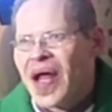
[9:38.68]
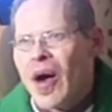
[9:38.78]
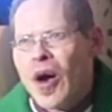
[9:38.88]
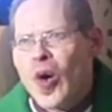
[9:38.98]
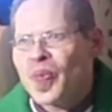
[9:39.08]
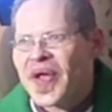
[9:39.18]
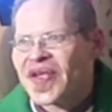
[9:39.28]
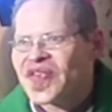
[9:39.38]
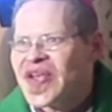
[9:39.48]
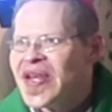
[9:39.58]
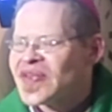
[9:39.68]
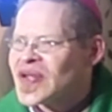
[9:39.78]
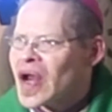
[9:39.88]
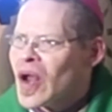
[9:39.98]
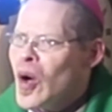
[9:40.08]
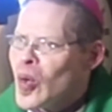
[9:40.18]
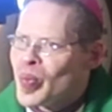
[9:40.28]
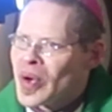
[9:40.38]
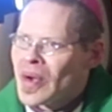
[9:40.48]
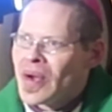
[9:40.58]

Now hope that is seen is not hope.